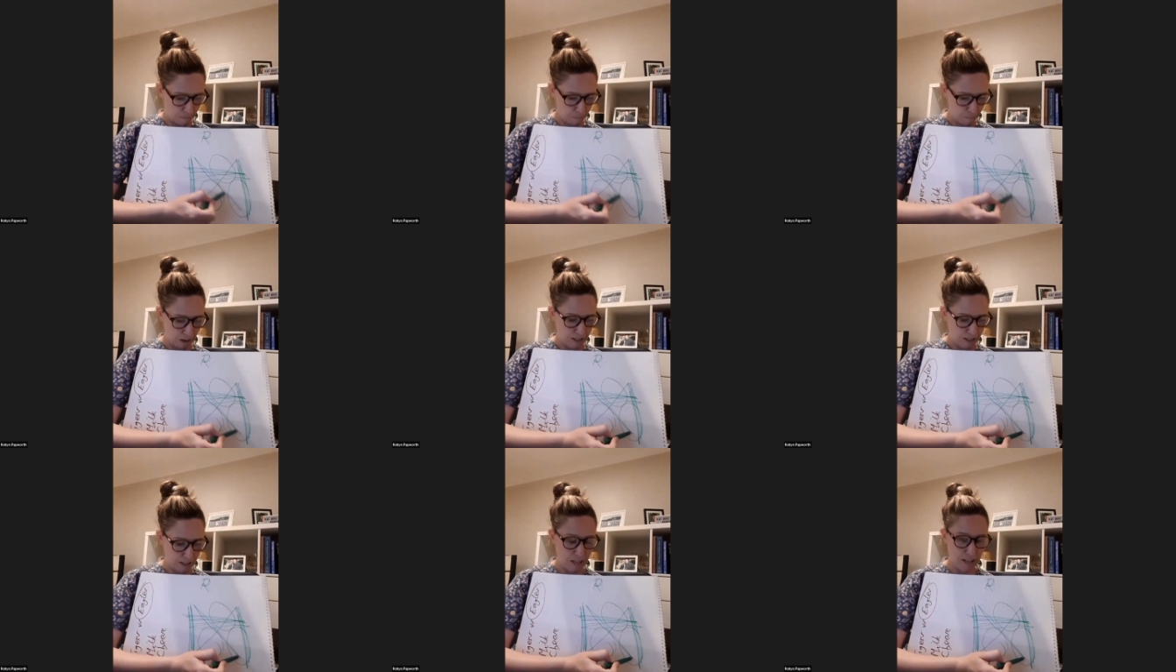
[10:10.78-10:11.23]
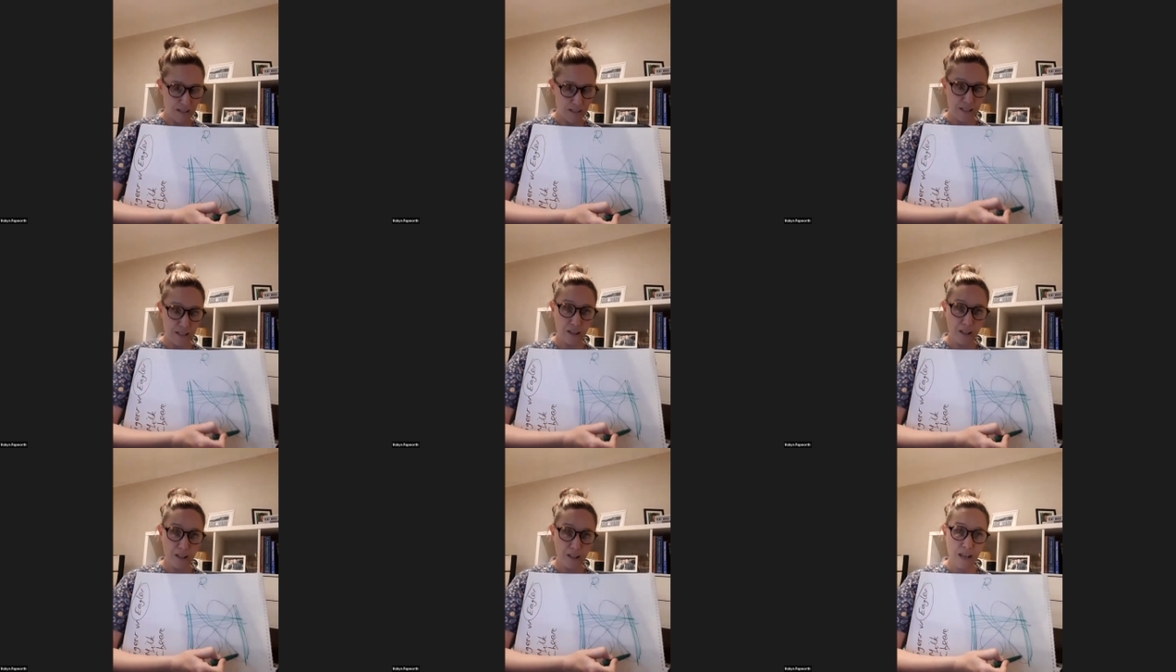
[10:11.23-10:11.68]

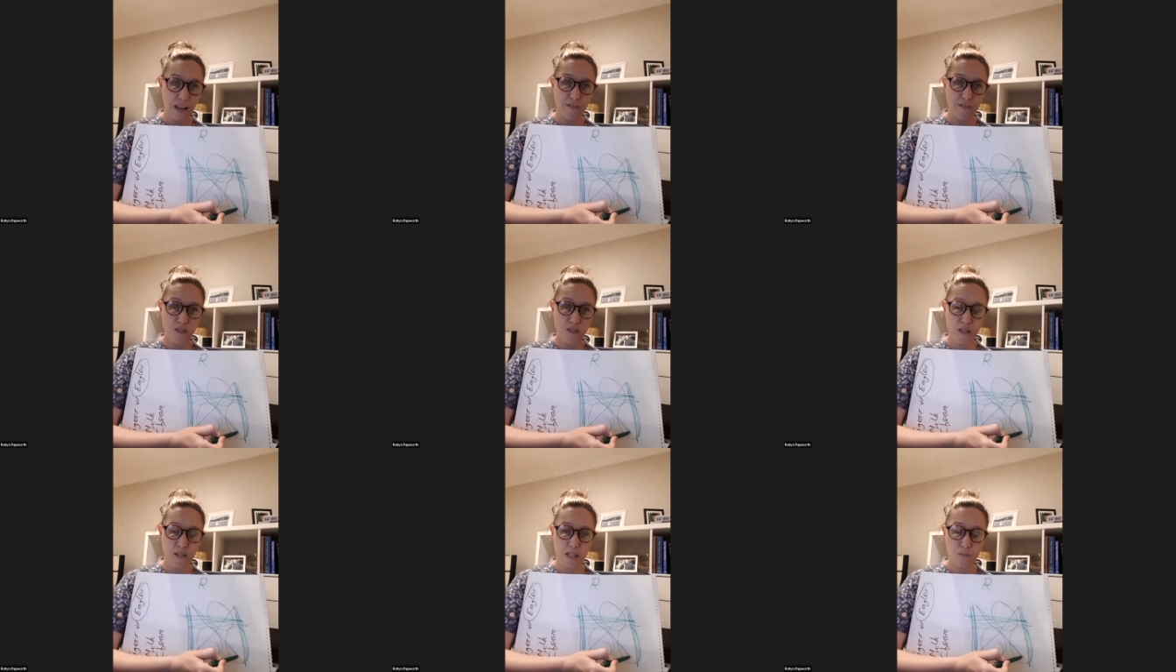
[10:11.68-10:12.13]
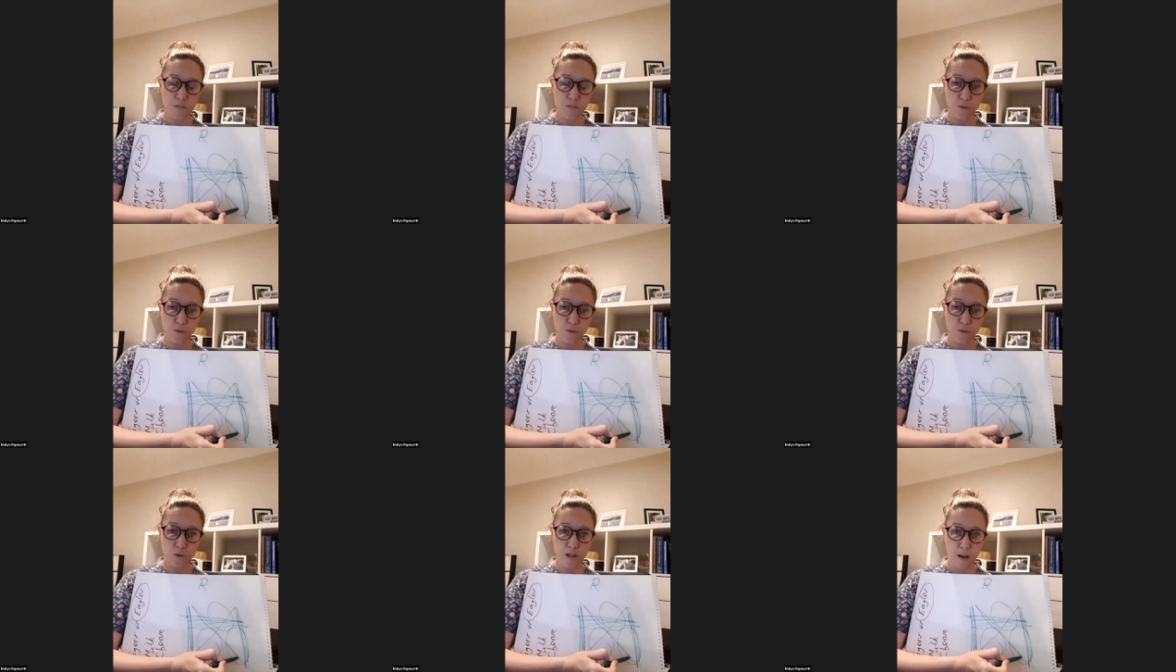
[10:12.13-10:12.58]
texter leaves this
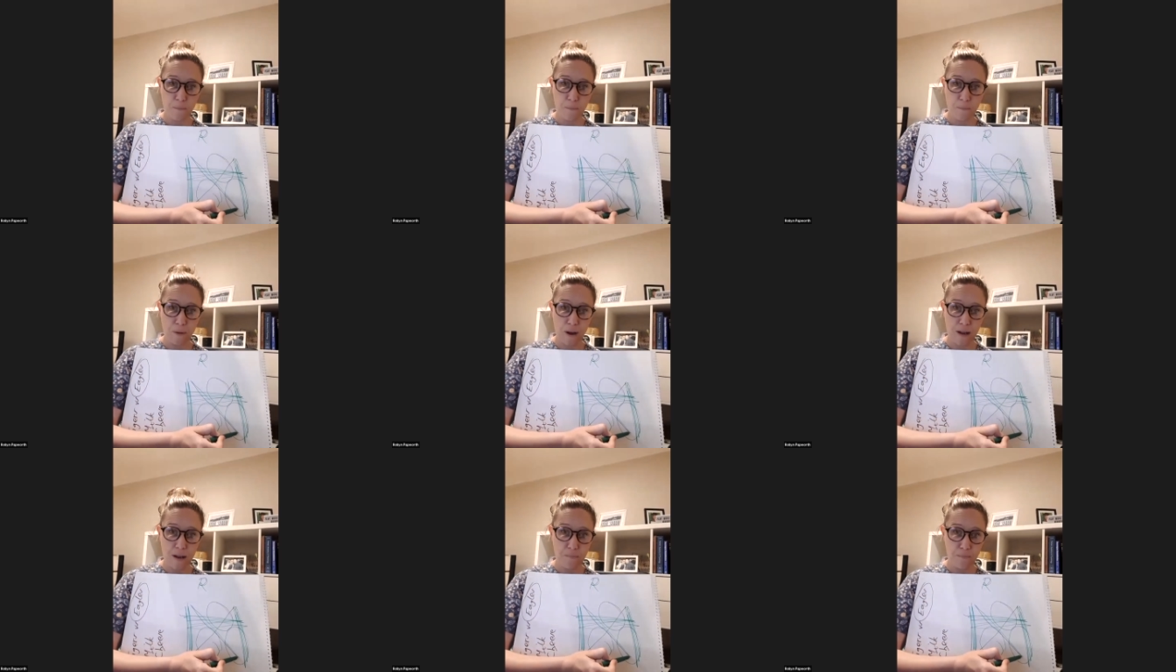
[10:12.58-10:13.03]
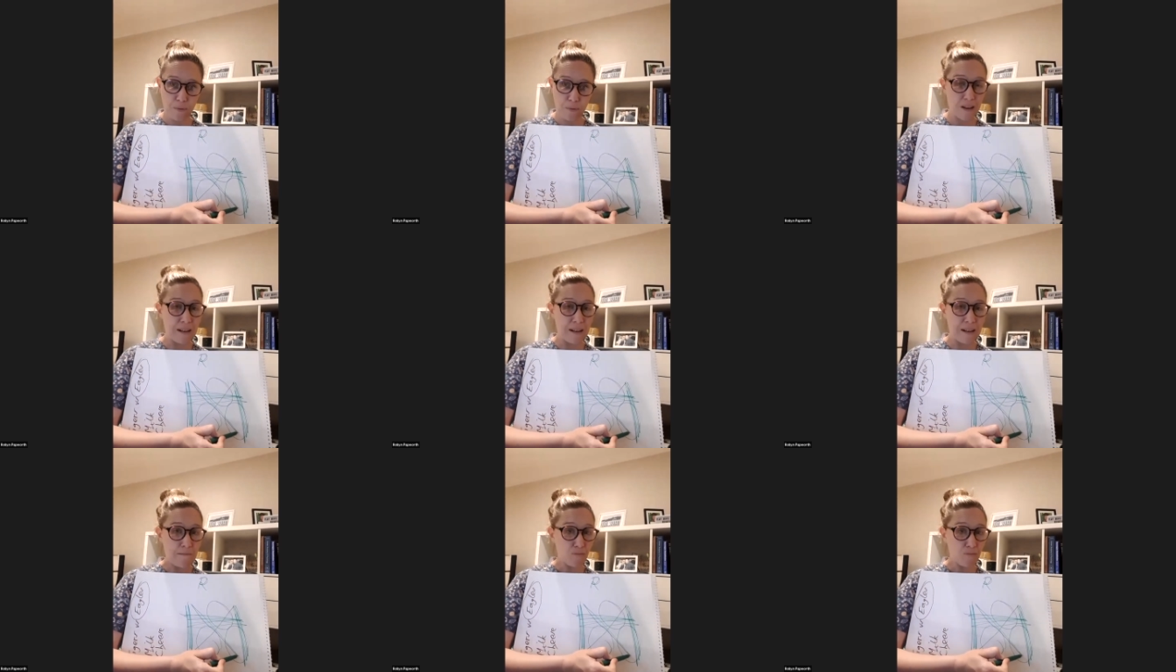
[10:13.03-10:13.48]
point of my
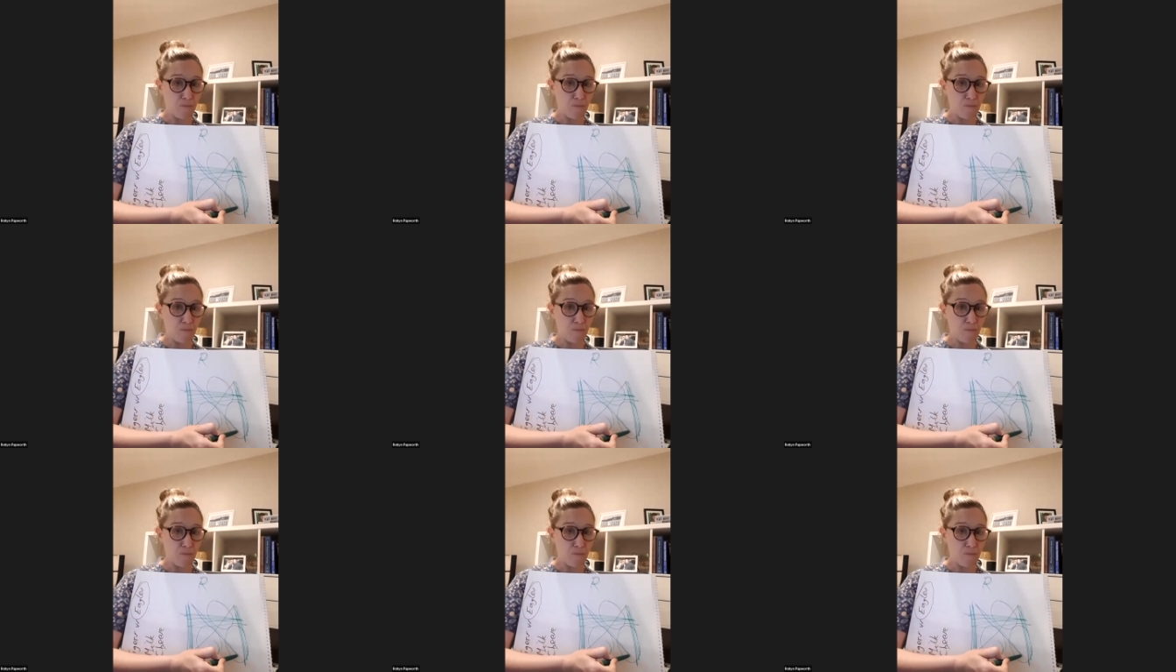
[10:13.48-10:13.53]
paper,